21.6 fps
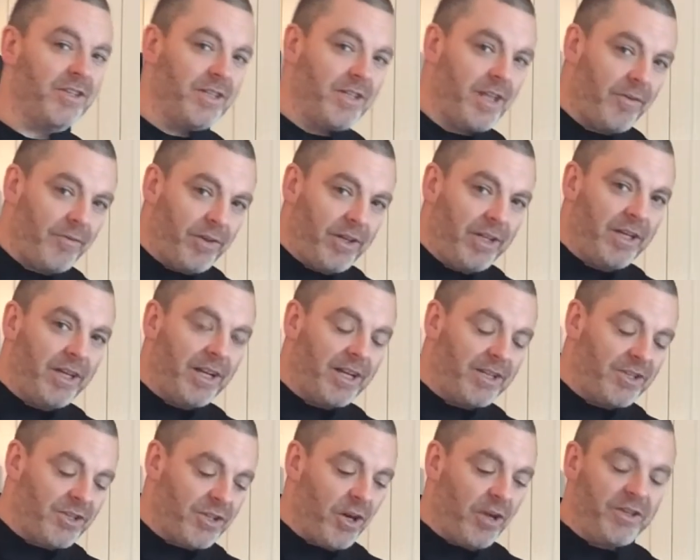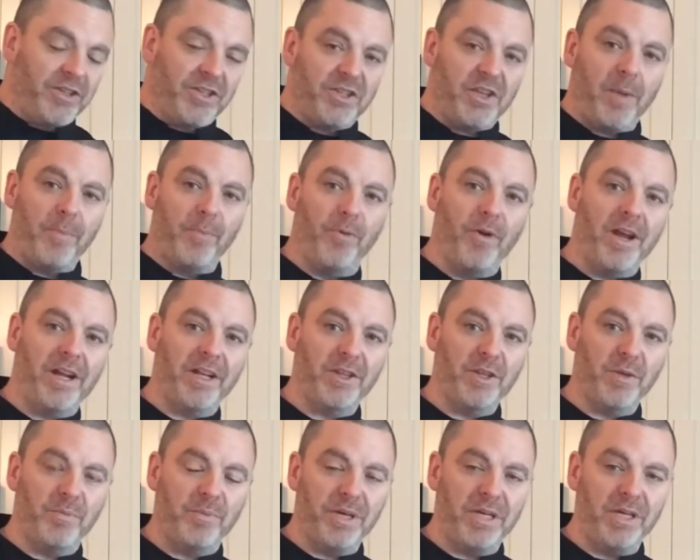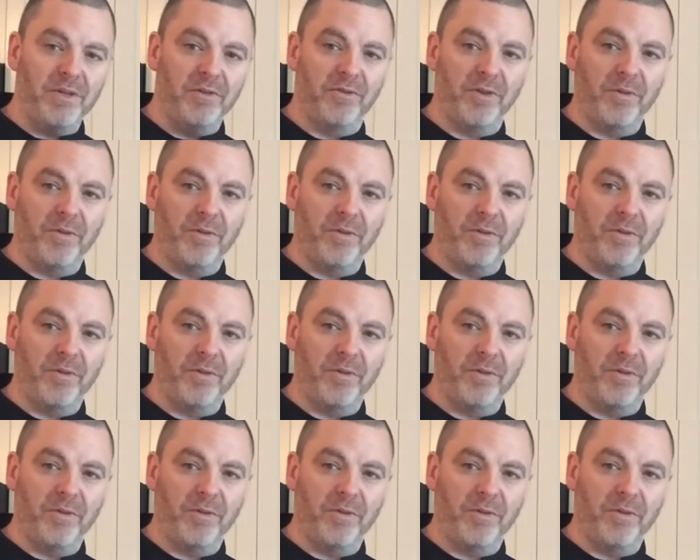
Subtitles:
definitely going to start separating the peel